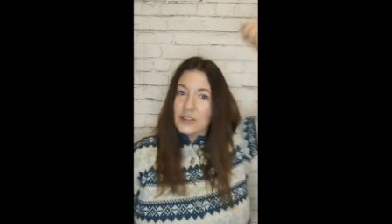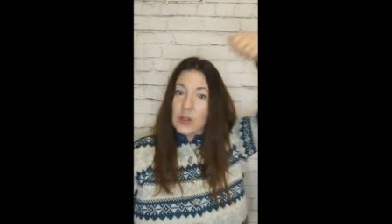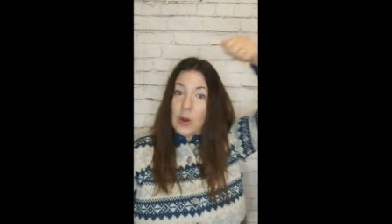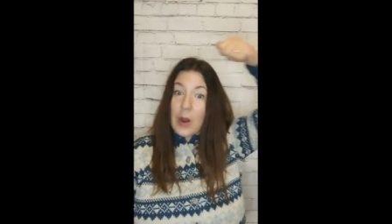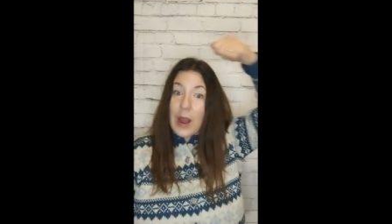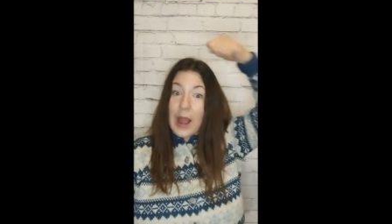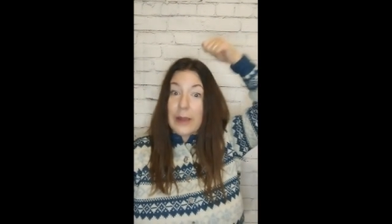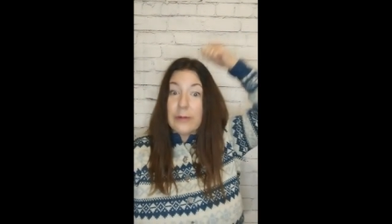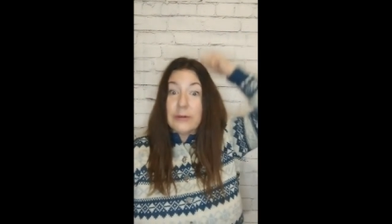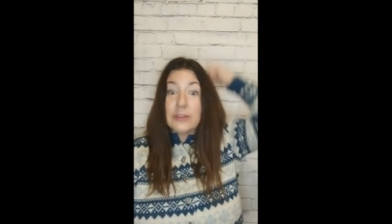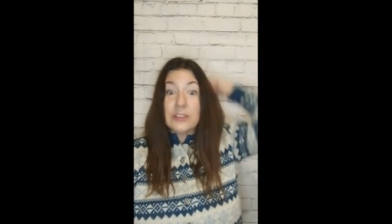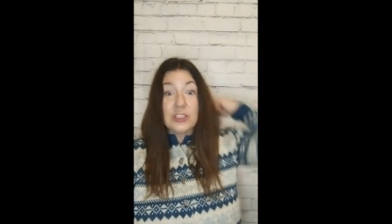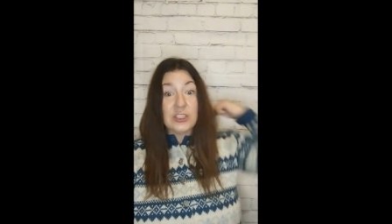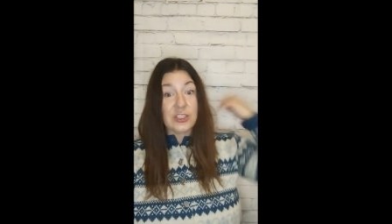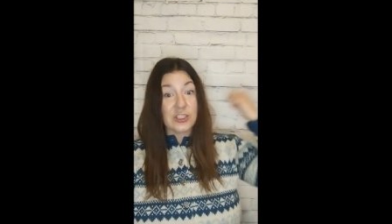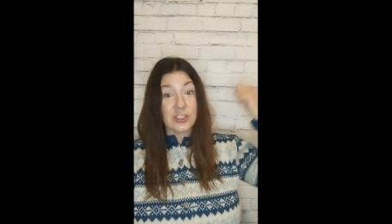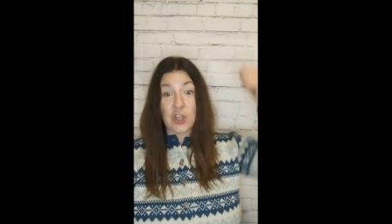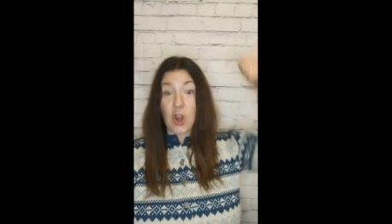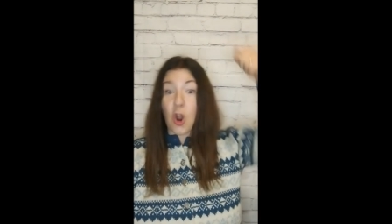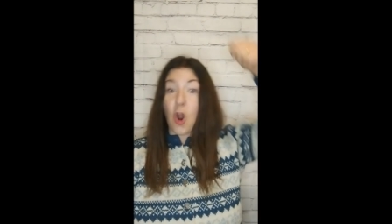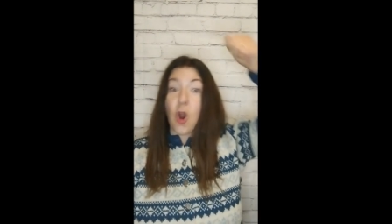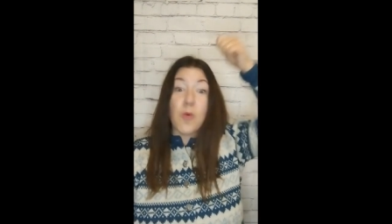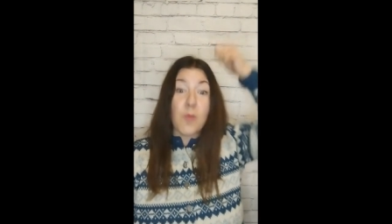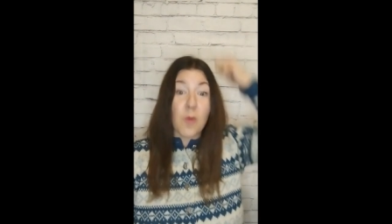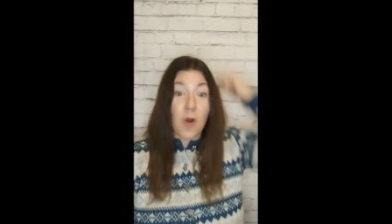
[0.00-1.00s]
So I would just
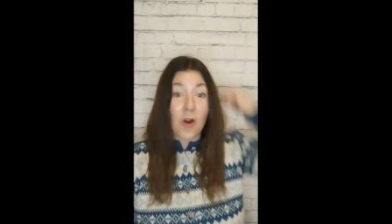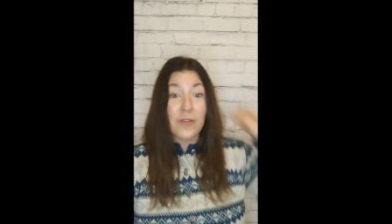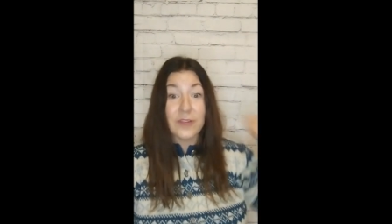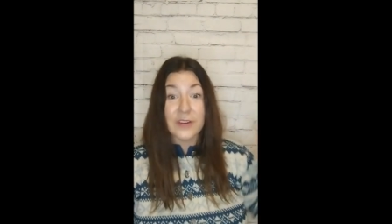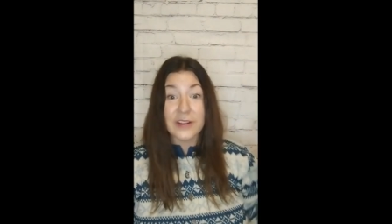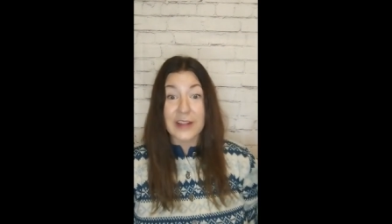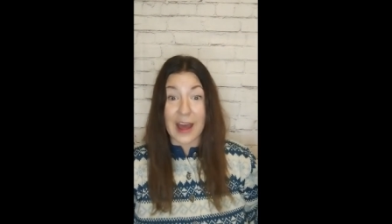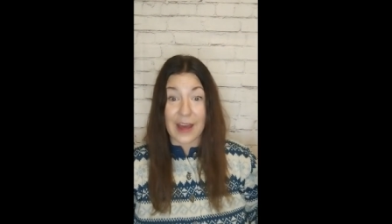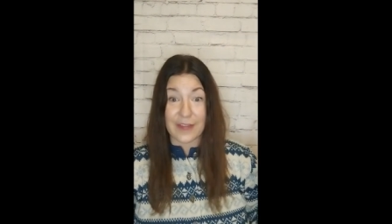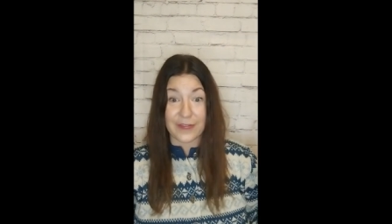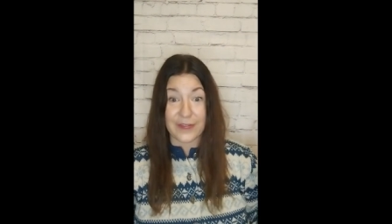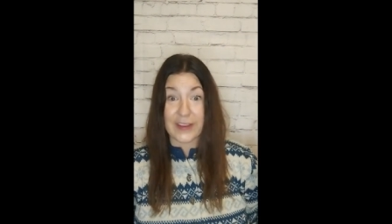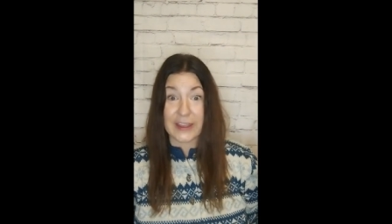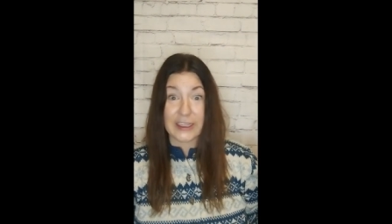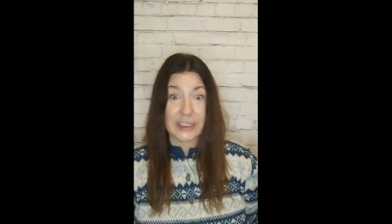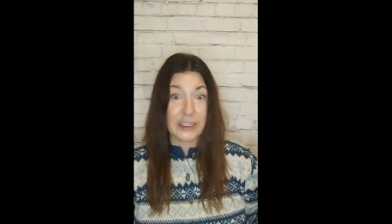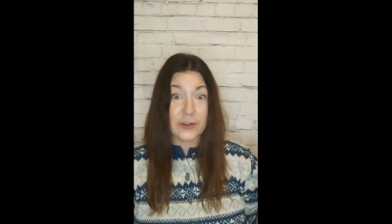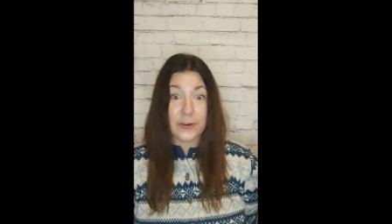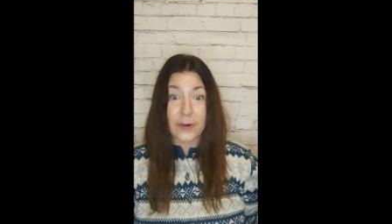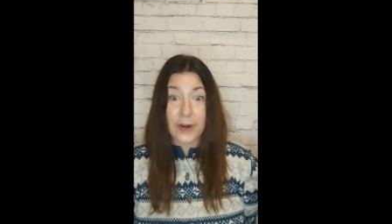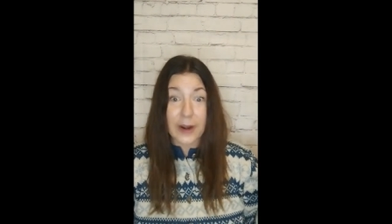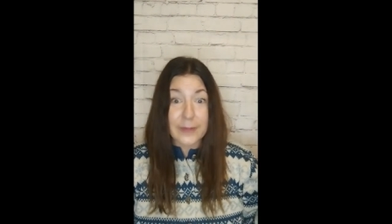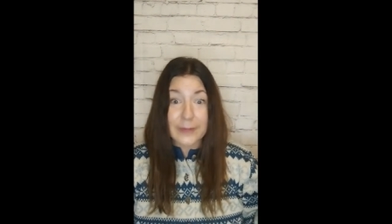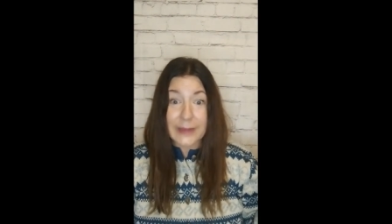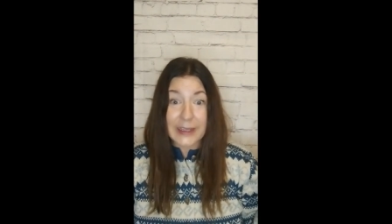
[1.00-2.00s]
comb over that thing, you
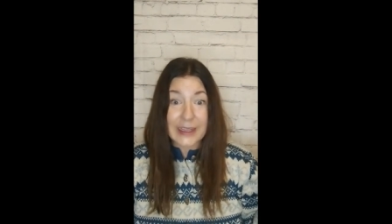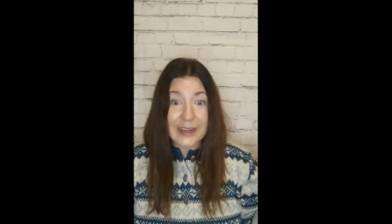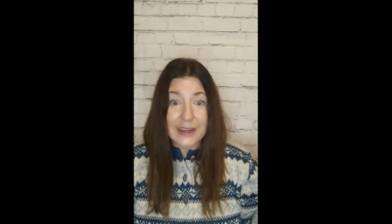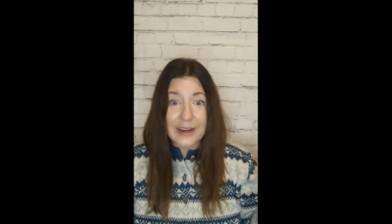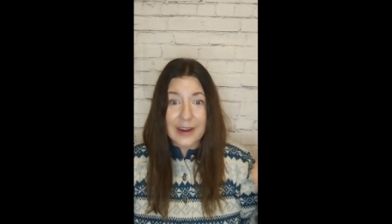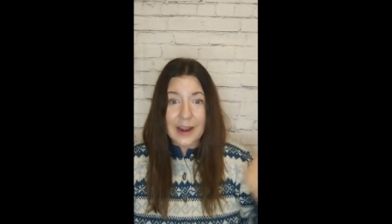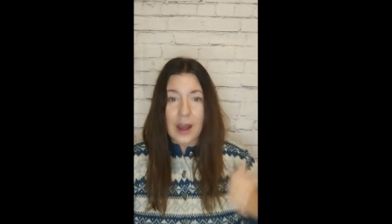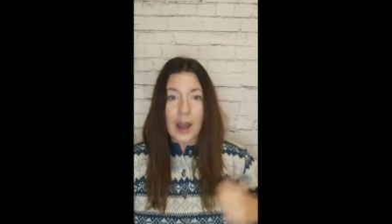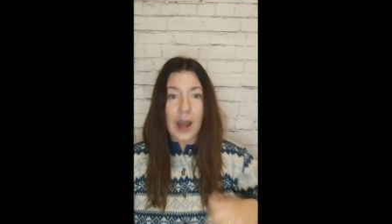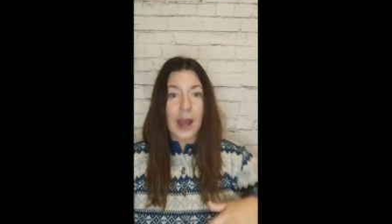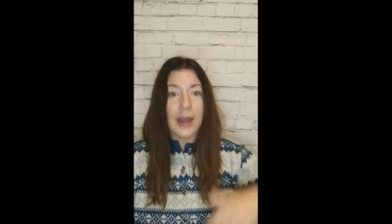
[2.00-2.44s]
know what I mean?